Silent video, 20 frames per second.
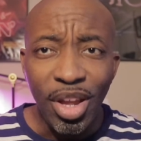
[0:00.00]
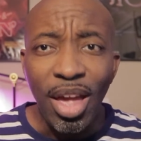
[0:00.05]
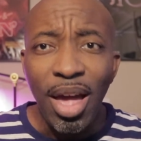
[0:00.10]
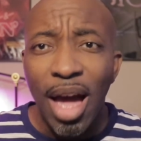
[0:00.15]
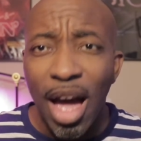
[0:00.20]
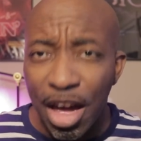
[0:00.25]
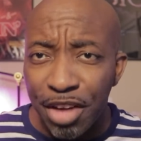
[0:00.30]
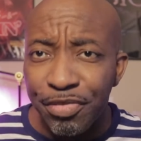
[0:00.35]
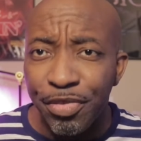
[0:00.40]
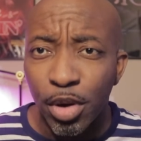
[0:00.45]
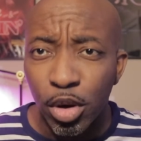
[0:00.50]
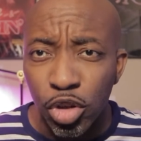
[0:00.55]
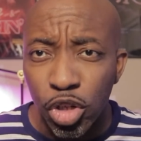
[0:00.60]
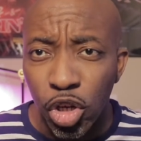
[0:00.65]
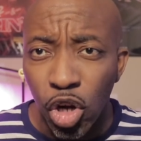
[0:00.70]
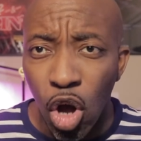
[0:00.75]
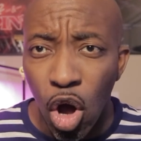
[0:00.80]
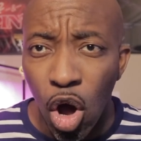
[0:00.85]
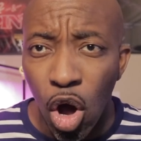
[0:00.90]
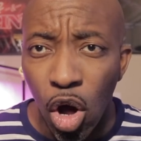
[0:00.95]
I felt
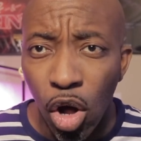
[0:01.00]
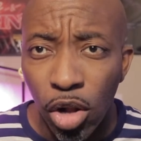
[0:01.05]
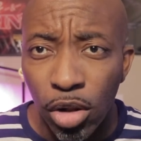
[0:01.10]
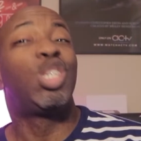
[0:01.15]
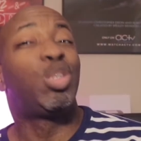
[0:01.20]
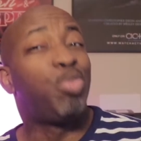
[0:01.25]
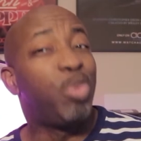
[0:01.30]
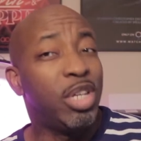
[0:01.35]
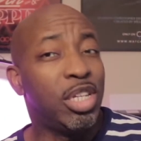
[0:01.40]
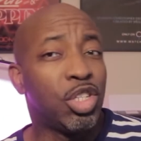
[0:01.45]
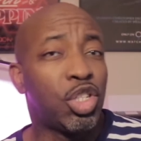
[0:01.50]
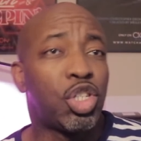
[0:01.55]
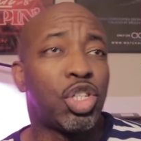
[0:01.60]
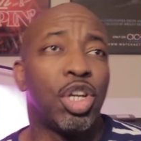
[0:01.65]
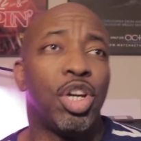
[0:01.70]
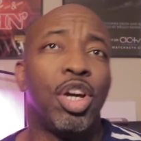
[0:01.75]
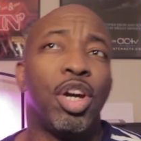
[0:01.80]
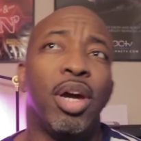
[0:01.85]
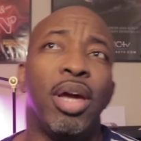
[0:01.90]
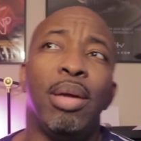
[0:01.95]
it all.
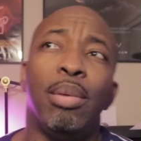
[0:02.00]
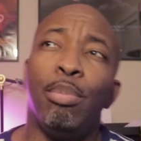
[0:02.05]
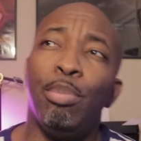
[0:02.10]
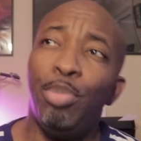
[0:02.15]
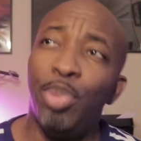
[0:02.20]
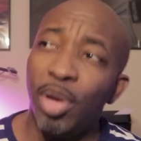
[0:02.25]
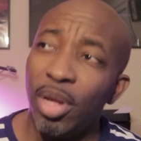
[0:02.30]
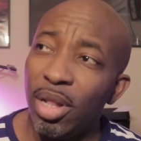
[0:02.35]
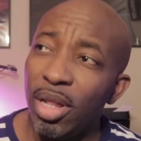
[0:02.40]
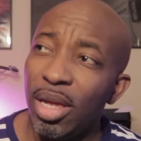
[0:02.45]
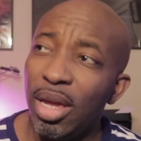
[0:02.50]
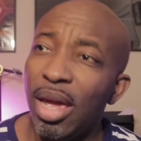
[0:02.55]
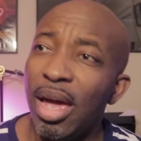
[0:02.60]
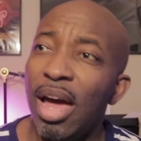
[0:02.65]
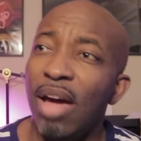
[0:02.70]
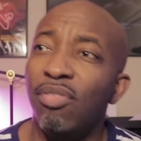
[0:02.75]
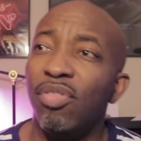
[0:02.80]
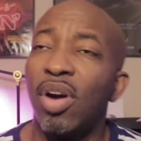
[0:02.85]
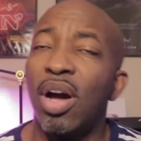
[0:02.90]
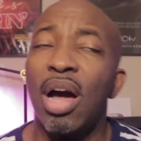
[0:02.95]
Spencer and Billy
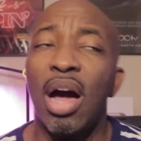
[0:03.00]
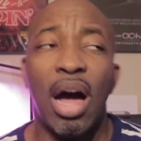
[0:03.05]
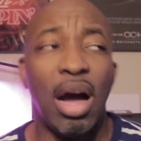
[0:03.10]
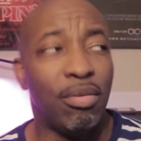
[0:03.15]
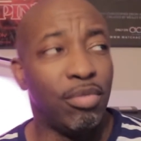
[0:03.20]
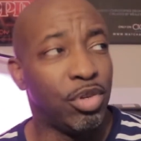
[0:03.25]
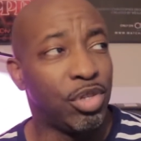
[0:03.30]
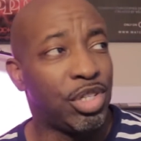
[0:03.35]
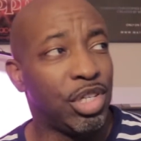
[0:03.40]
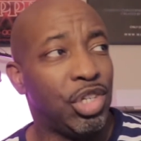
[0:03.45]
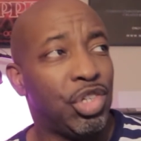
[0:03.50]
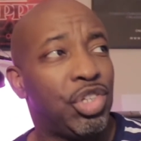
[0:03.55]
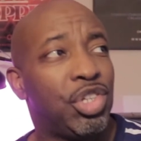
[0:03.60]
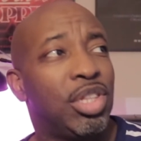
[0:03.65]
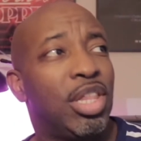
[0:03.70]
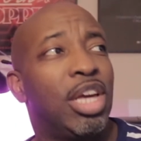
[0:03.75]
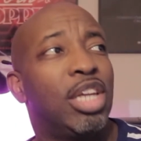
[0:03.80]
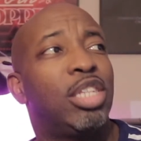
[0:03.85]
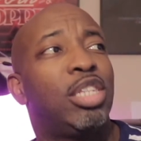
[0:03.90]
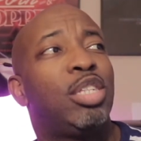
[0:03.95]
have a
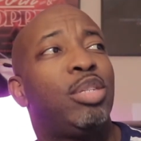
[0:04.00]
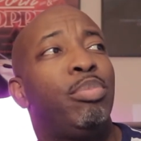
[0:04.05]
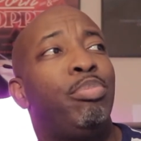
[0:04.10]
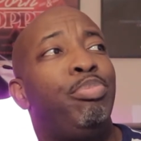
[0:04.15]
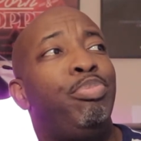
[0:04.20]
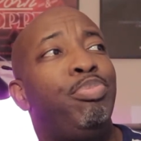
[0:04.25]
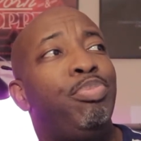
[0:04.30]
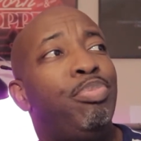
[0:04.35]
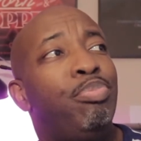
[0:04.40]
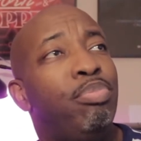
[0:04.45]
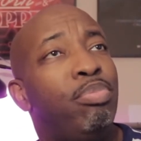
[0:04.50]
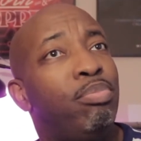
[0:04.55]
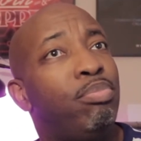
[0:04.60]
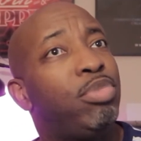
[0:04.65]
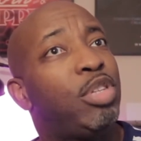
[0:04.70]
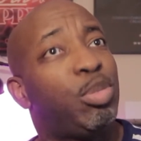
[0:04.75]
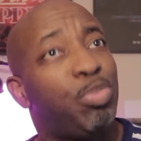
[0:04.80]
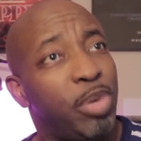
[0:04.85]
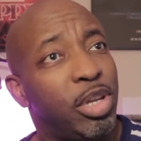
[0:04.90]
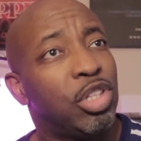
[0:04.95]
conversation that
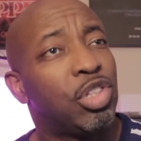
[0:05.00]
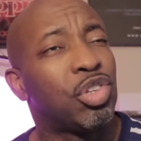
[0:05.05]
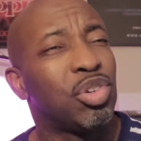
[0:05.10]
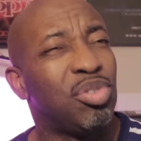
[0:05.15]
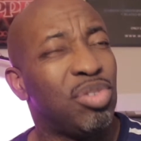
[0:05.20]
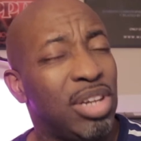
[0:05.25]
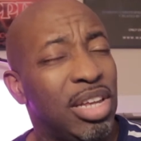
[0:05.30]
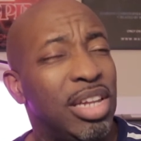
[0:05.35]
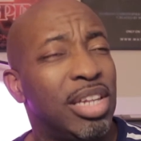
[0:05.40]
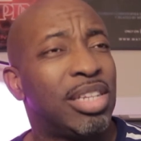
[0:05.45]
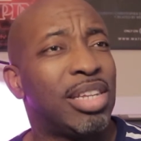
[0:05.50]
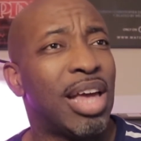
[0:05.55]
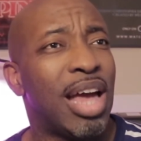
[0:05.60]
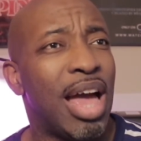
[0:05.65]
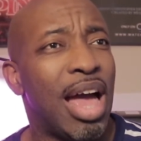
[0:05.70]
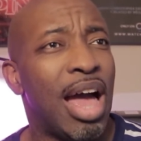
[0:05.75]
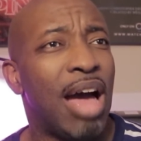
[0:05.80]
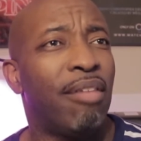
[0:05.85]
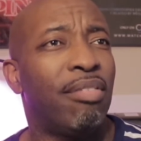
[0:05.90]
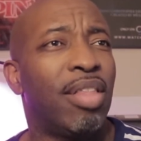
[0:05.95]
Spencer needed to
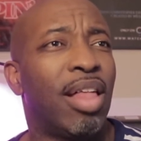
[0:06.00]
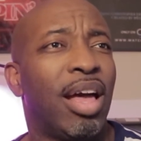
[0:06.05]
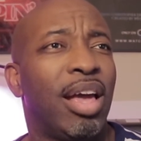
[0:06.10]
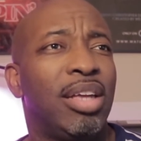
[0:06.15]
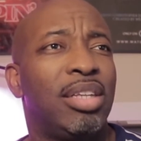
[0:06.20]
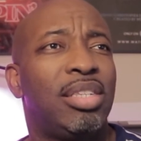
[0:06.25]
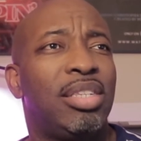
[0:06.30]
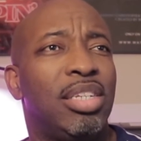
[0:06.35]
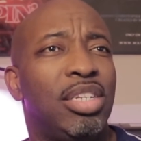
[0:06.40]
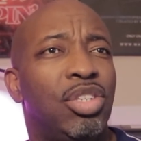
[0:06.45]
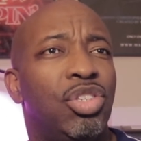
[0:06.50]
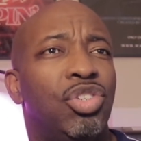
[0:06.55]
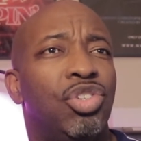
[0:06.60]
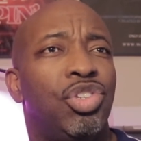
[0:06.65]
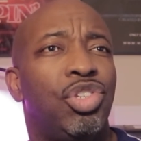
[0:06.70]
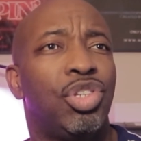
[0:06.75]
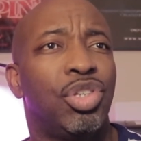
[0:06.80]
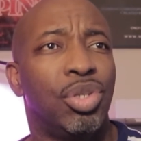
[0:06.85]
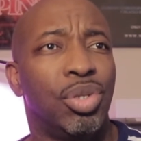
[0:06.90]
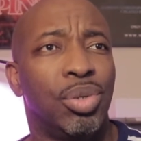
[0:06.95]
have like season
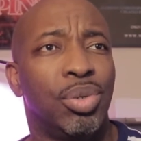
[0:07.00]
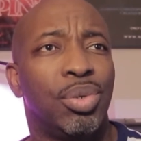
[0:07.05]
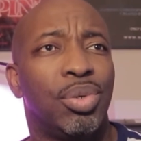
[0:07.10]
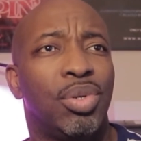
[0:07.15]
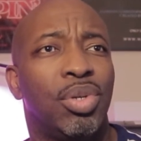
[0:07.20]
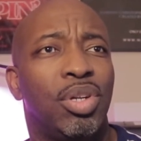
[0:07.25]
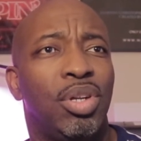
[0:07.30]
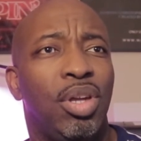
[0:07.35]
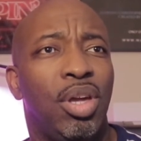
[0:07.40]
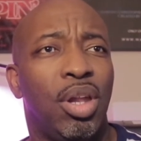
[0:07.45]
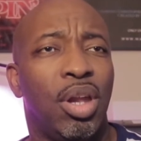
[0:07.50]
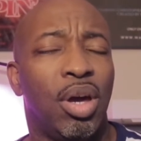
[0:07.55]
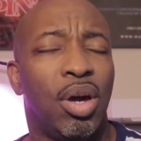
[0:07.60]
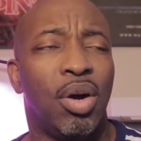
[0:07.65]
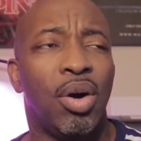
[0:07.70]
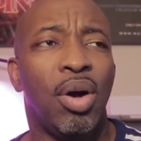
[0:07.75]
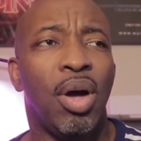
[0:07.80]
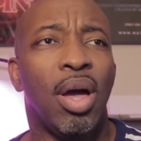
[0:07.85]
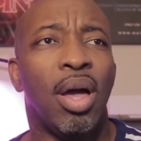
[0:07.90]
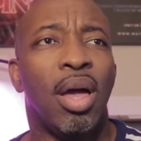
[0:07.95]
2, you
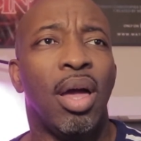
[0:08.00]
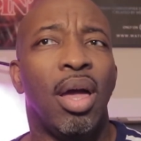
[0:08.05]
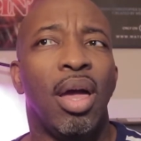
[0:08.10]
know?